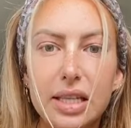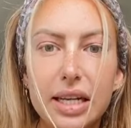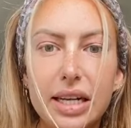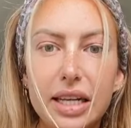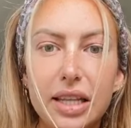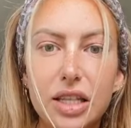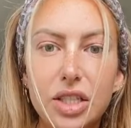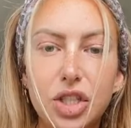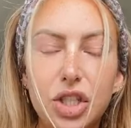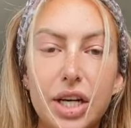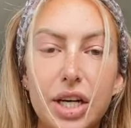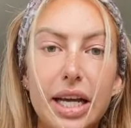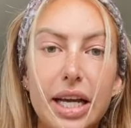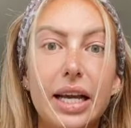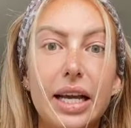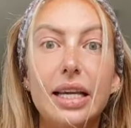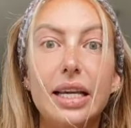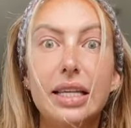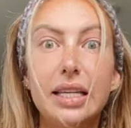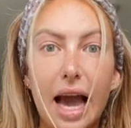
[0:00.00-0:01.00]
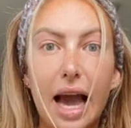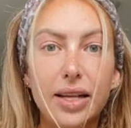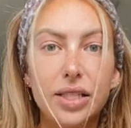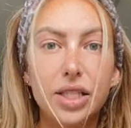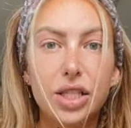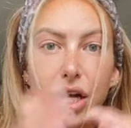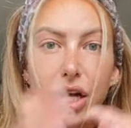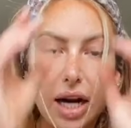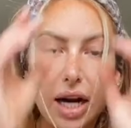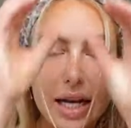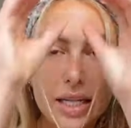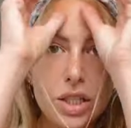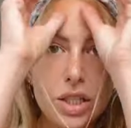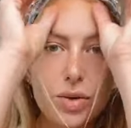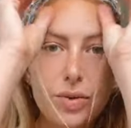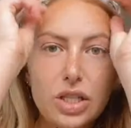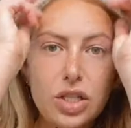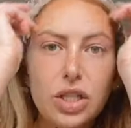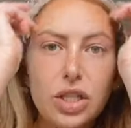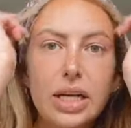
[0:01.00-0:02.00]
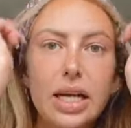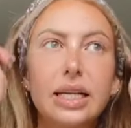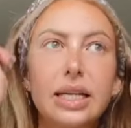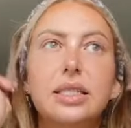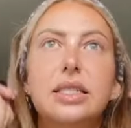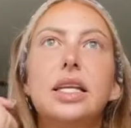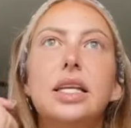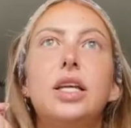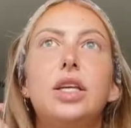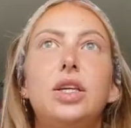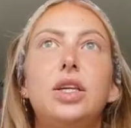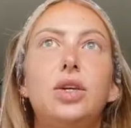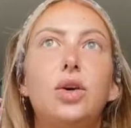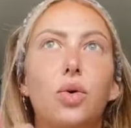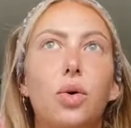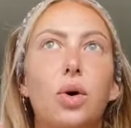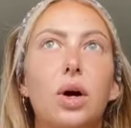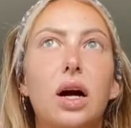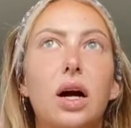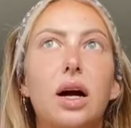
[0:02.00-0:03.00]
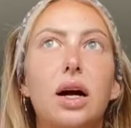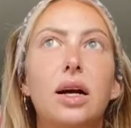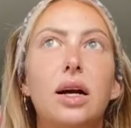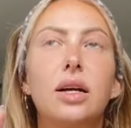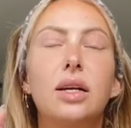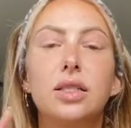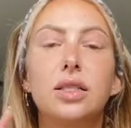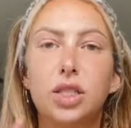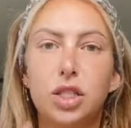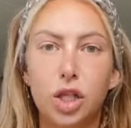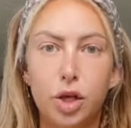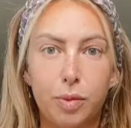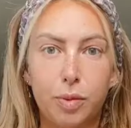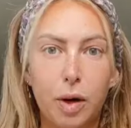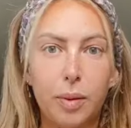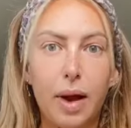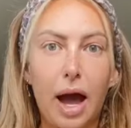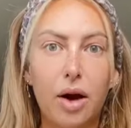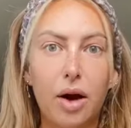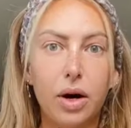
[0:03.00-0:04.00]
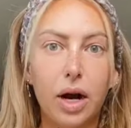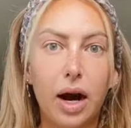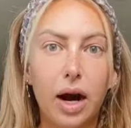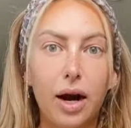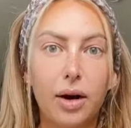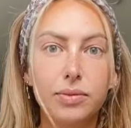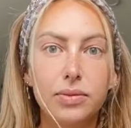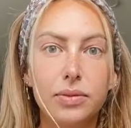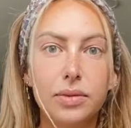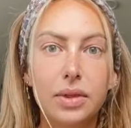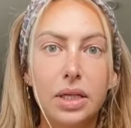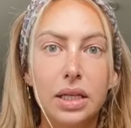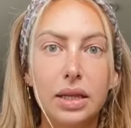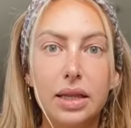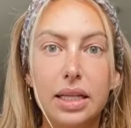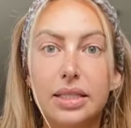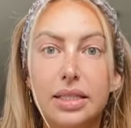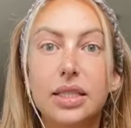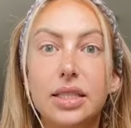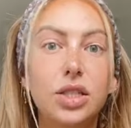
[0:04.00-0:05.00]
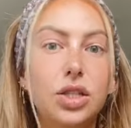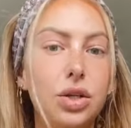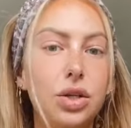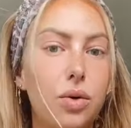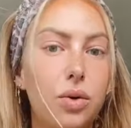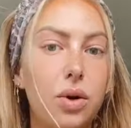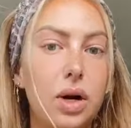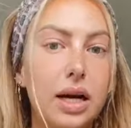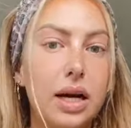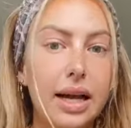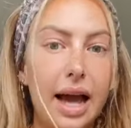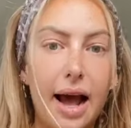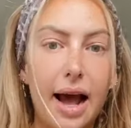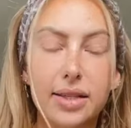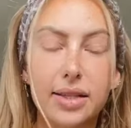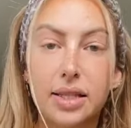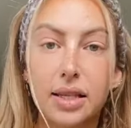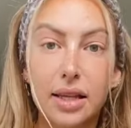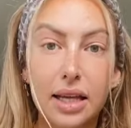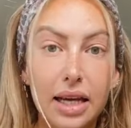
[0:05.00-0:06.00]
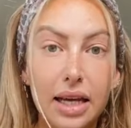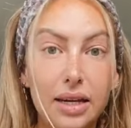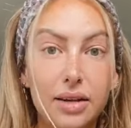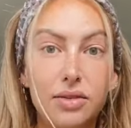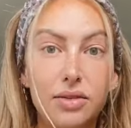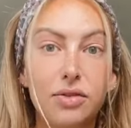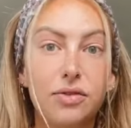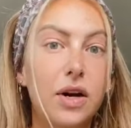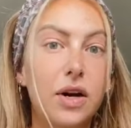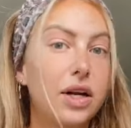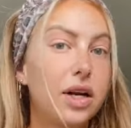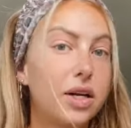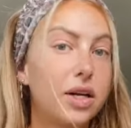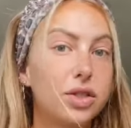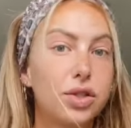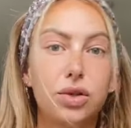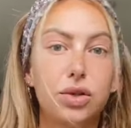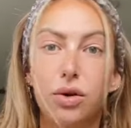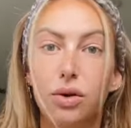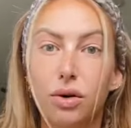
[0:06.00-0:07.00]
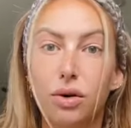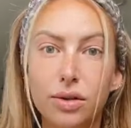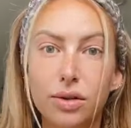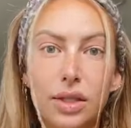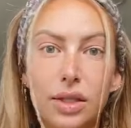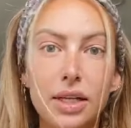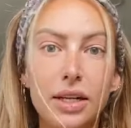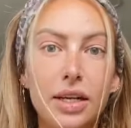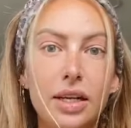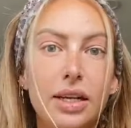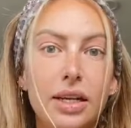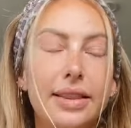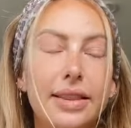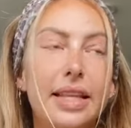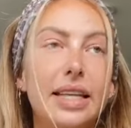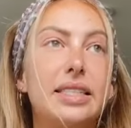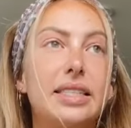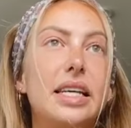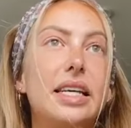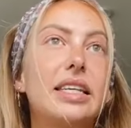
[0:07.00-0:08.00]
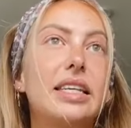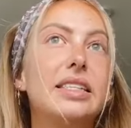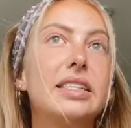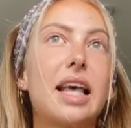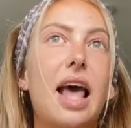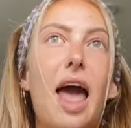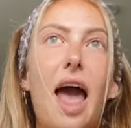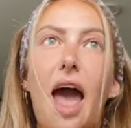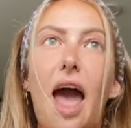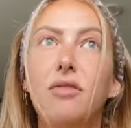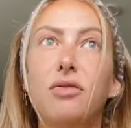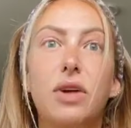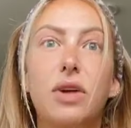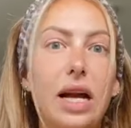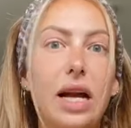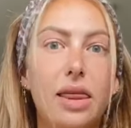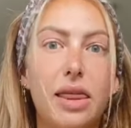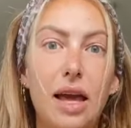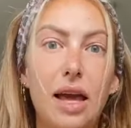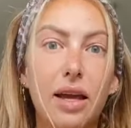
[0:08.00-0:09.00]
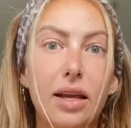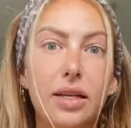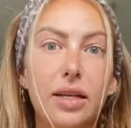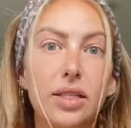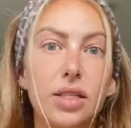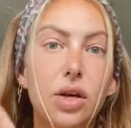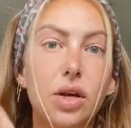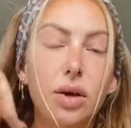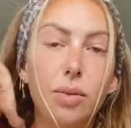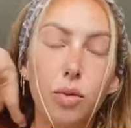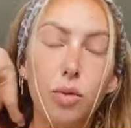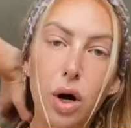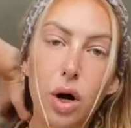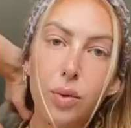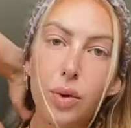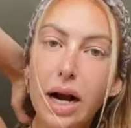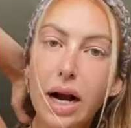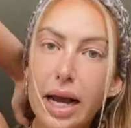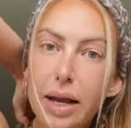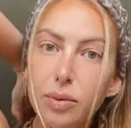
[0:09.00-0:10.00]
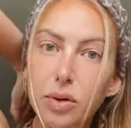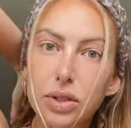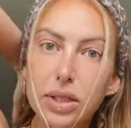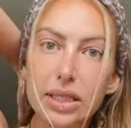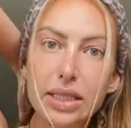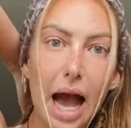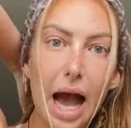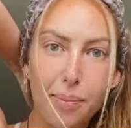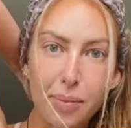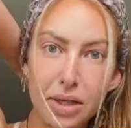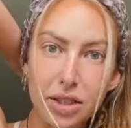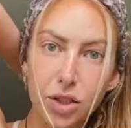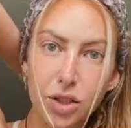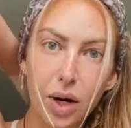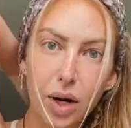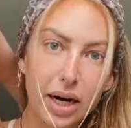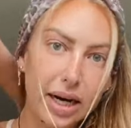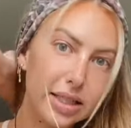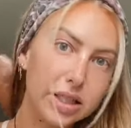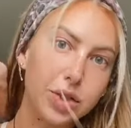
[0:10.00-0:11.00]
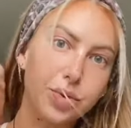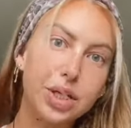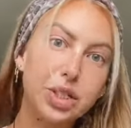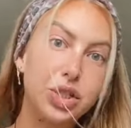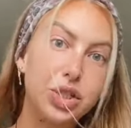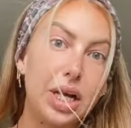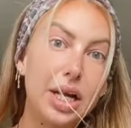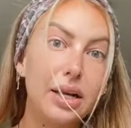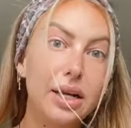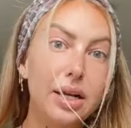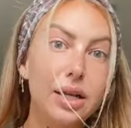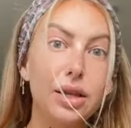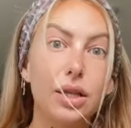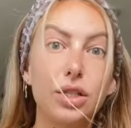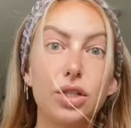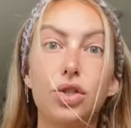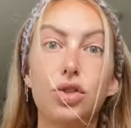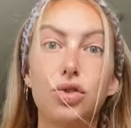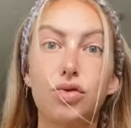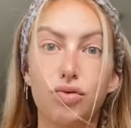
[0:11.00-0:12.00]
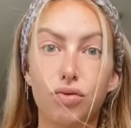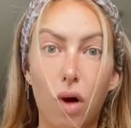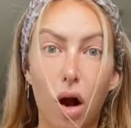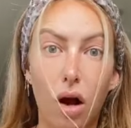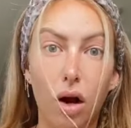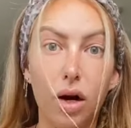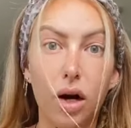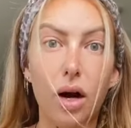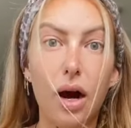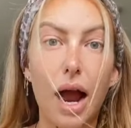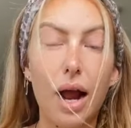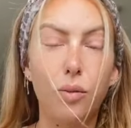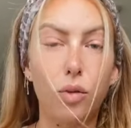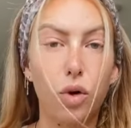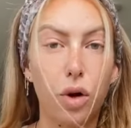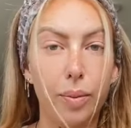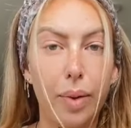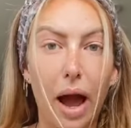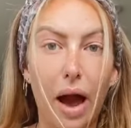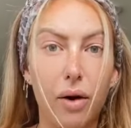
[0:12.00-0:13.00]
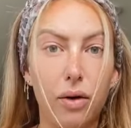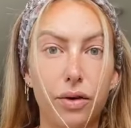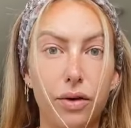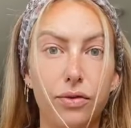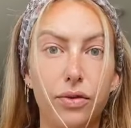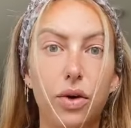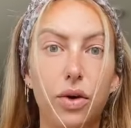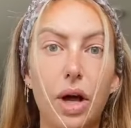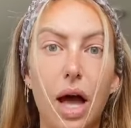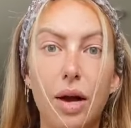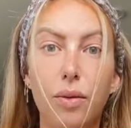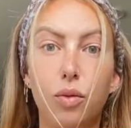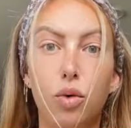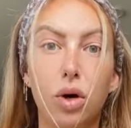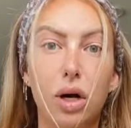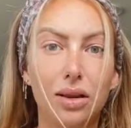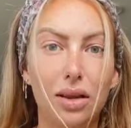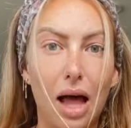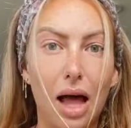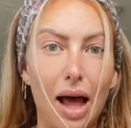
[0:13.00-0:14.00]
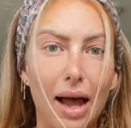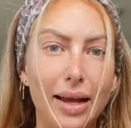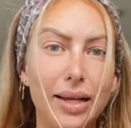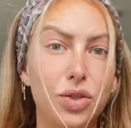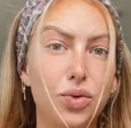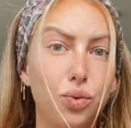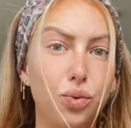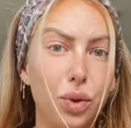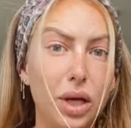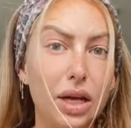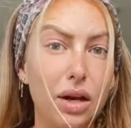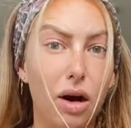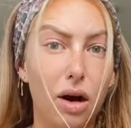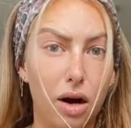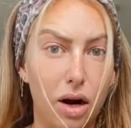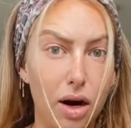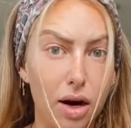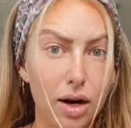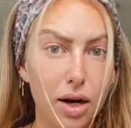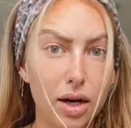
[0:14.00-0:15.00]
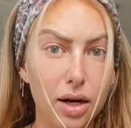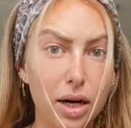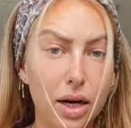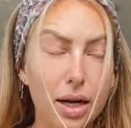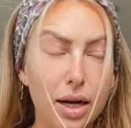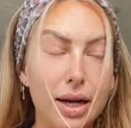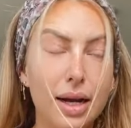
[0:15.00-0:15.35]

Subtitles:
is leading the journey. Yes, your intuition is your superpower. This is your gasoline for your soul. This is everything. So the more we're able to tap into our intuition, the stronger and more powerful and more aligned we are.